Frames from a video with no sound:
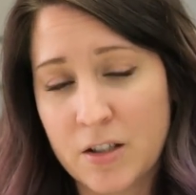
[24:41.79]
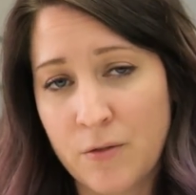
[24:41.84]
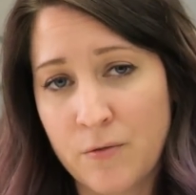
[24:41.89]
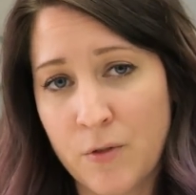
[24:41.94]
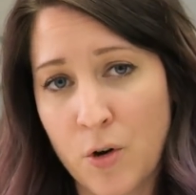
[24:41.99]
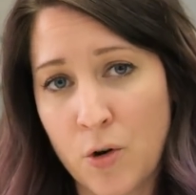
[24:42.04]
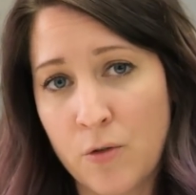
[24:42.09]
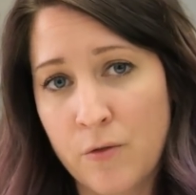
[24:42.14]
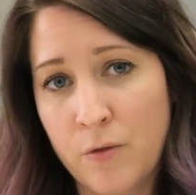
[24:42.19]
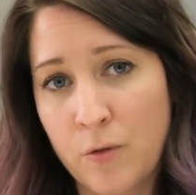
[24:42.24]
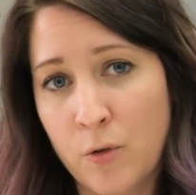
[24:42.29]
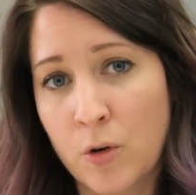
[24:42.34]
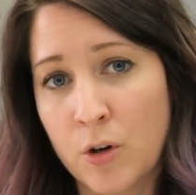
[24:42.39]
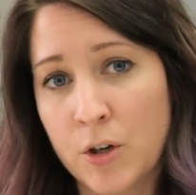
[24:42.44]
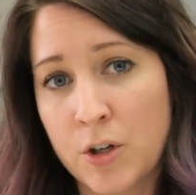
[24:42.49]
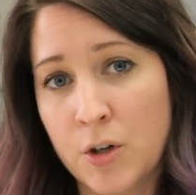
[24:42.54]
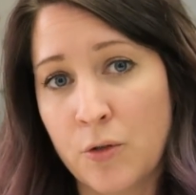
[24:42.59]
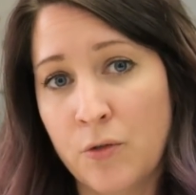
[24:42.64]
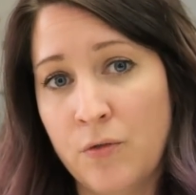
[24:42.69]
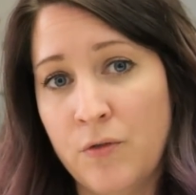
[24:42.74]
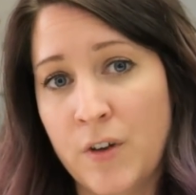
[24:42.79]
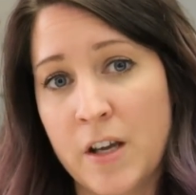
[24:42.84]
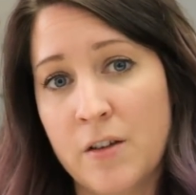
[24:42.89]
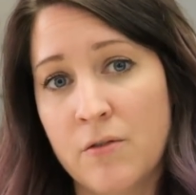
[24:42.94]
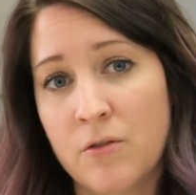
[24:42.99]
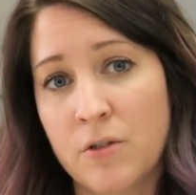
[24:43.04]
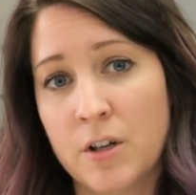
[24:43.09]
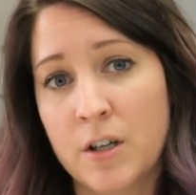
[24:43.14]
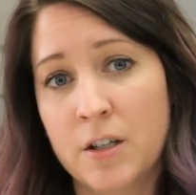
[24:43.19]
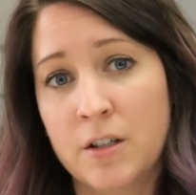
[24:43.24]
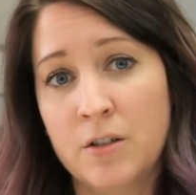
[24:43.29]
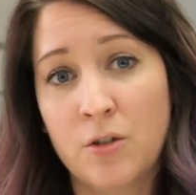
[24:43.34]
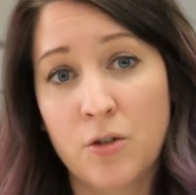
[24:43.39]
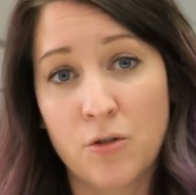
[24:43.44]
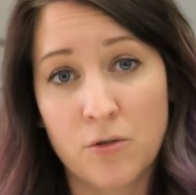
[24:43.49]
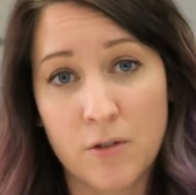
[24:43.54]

to vote for your favorite